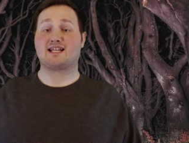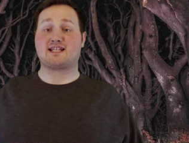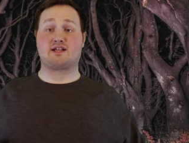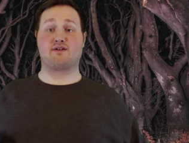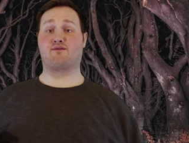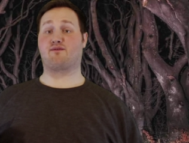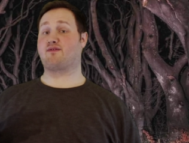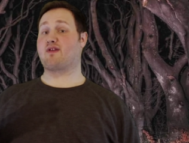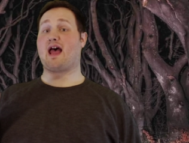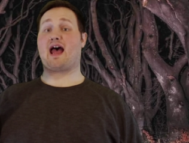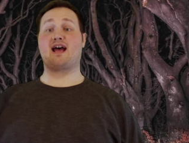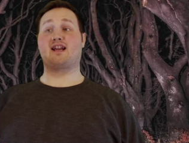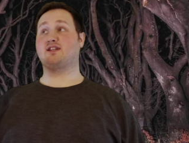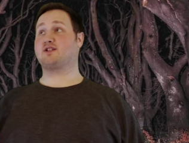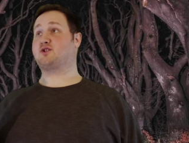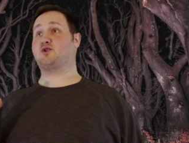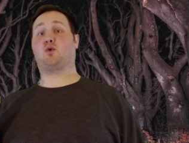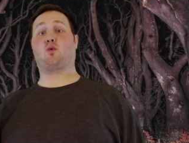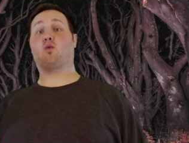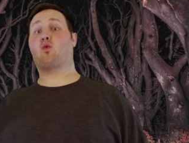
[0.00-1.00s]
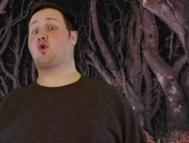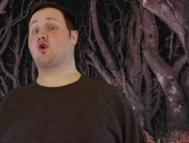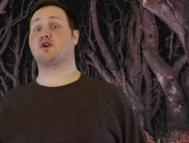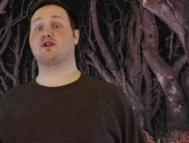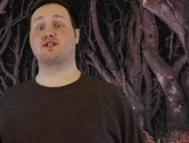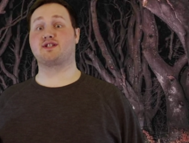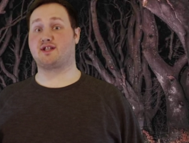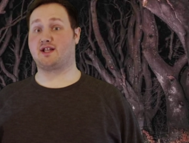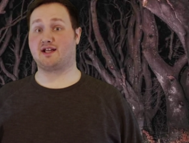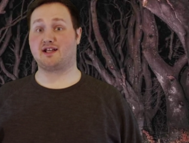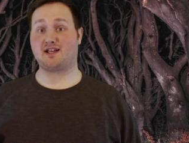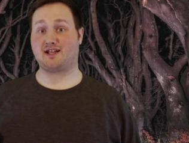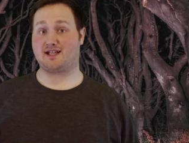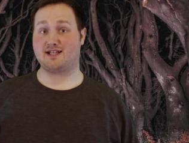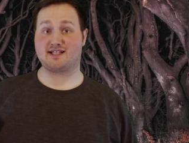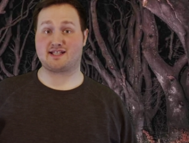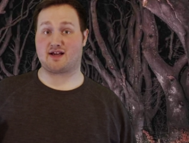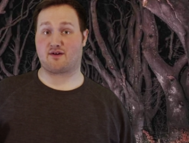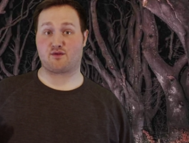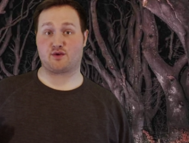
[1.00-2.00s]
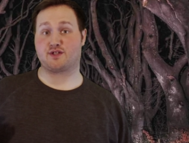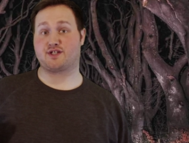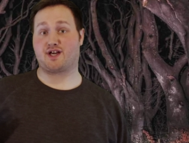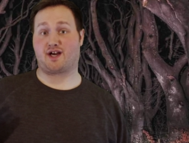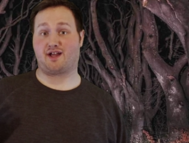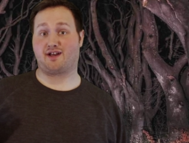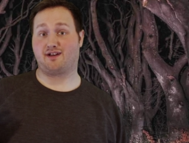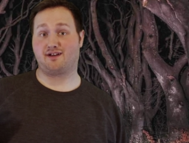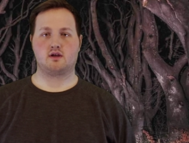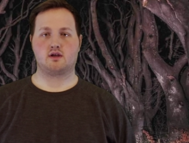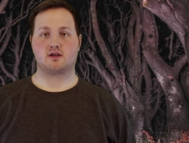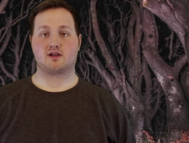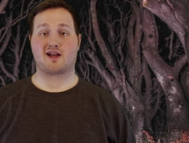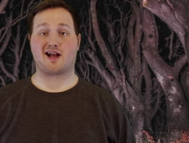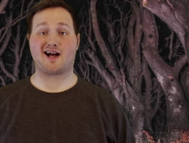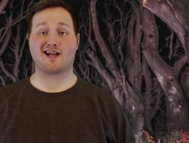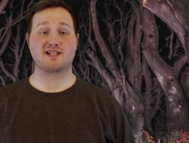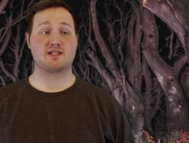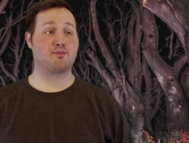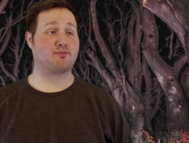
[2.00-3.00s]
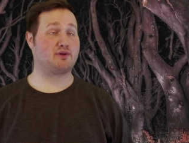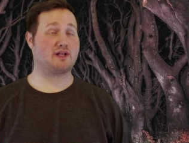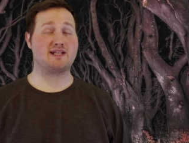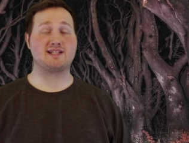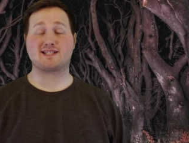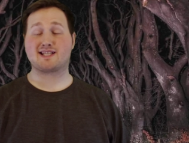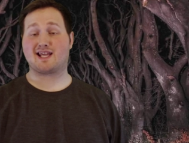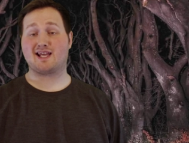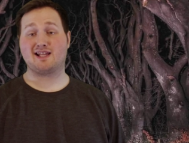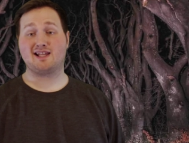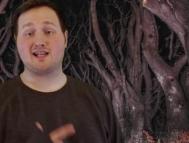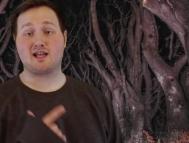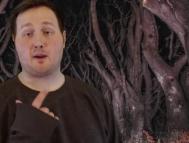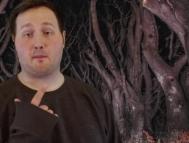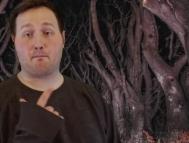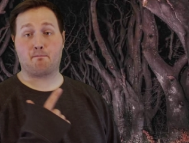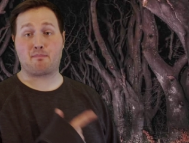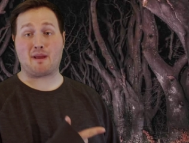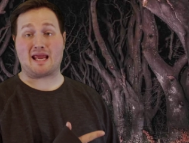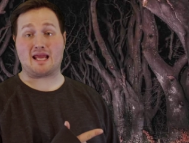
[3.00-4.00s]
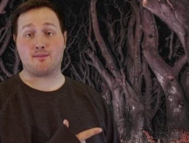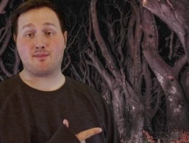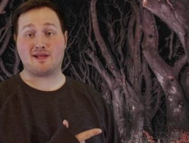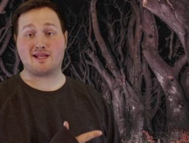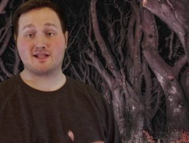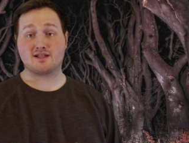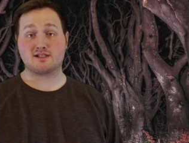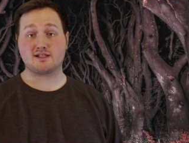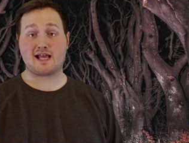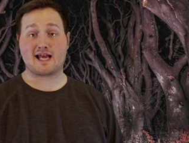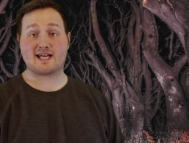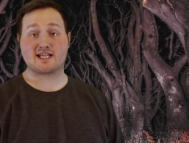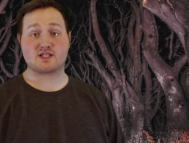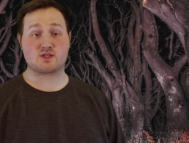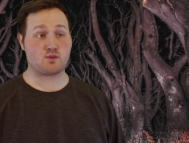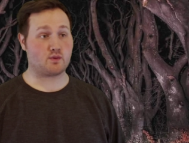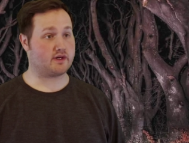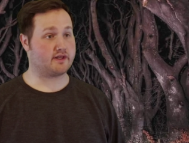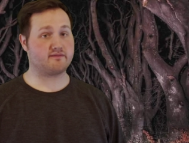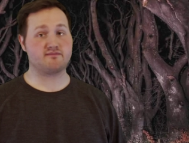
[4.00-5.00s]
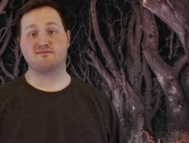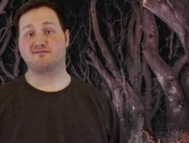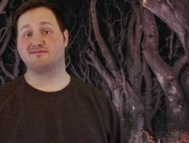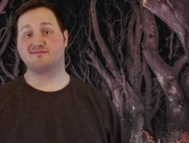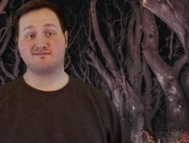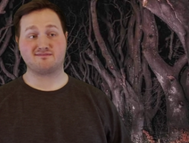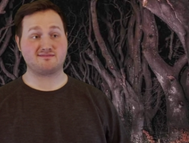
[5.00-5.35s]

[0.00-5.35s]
As if that is the worst thing he's ever done. Contemplates killing a baby in the last one?